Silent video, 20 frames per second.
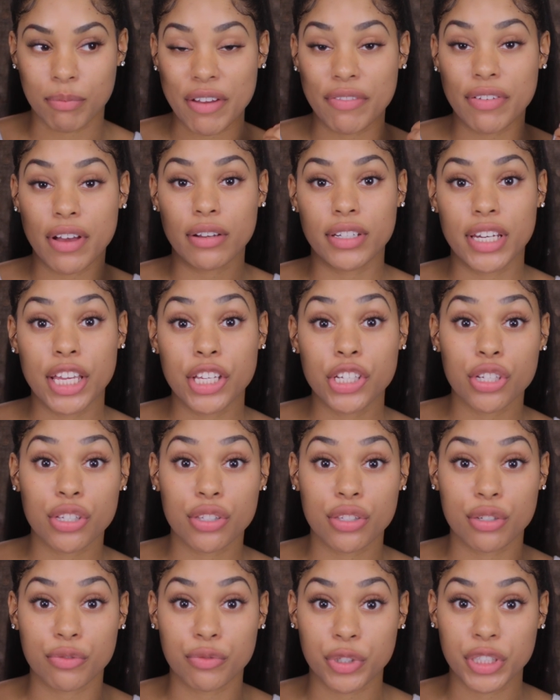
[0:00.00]
my
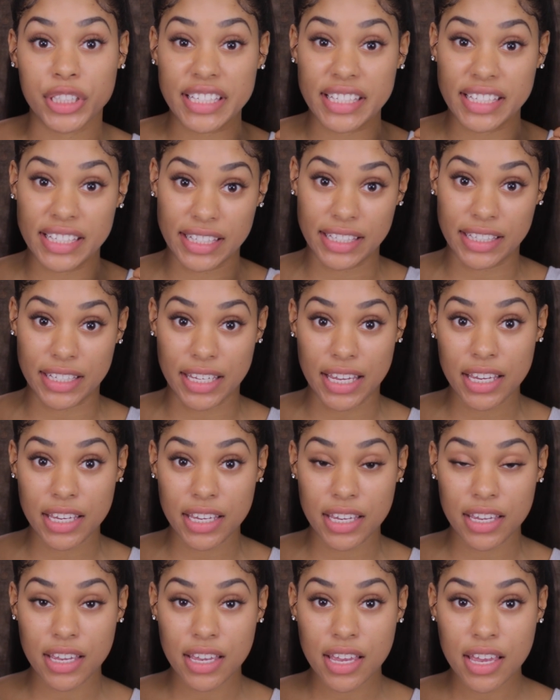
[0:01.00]
foundation to really
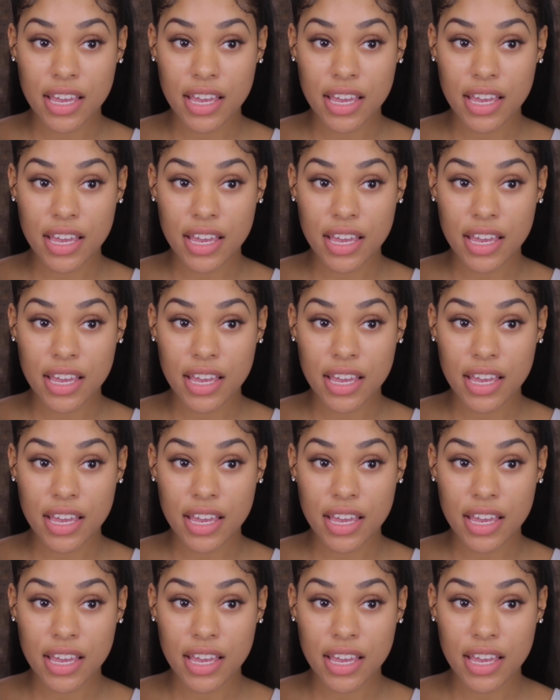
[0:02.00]
stick